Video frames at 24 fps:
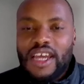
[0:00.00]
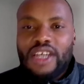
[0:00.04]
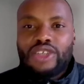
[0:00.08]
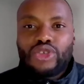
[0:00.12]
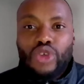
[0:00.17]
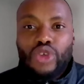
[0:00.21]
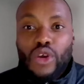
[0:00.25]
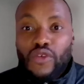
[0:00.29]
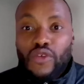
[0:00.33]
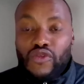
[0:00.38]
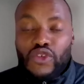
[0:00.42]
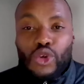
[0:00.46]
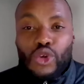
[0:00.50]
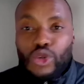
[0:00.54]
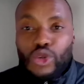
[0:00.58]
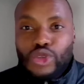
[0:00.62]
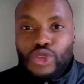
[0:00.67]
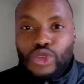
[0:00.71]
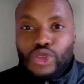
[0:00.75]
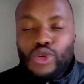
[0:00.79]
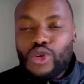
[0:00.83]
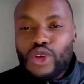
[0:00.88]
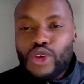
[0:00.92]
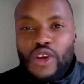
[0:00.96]
so if you
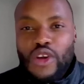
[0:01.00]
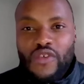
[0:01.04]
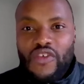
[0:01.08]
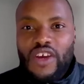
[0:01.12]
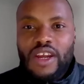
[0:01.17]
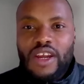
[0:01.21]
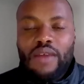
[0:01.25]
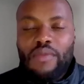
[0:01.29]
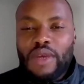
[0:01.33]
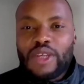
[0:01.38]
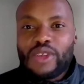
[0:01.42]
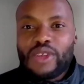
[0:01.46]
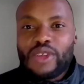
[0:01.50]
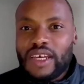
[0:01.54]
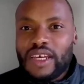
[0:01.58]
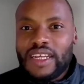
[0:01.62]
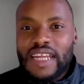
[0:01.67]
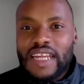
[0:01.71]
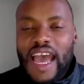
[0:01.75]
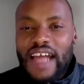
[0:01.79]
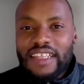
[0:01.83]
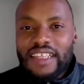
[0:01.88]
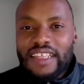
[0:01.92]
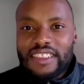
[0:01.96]
do your fundamental
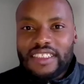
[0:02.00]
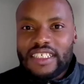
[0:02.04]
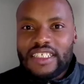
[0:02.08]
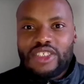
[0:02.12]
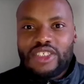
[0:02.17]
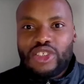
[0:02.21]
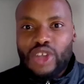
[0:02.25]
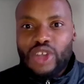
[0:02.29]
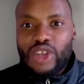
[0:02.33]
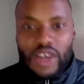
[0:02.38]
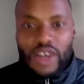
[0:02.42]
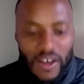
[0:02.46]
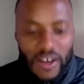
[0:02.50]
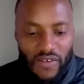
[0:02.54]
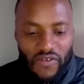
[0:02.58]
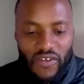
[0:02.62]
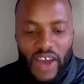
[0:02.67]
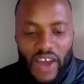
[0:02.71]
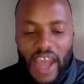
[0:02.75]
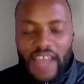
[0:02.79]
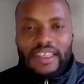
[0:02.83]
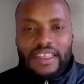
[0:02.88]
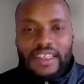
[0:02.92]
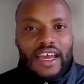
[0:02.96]
analysis you're going to
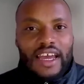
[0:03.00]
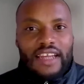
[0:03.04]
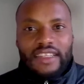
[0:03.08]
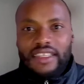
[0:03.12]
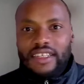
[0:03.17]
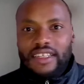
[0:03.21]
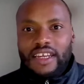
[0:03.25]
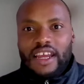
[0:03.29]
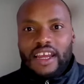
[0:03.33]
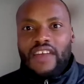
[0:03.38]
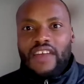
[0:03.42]
find that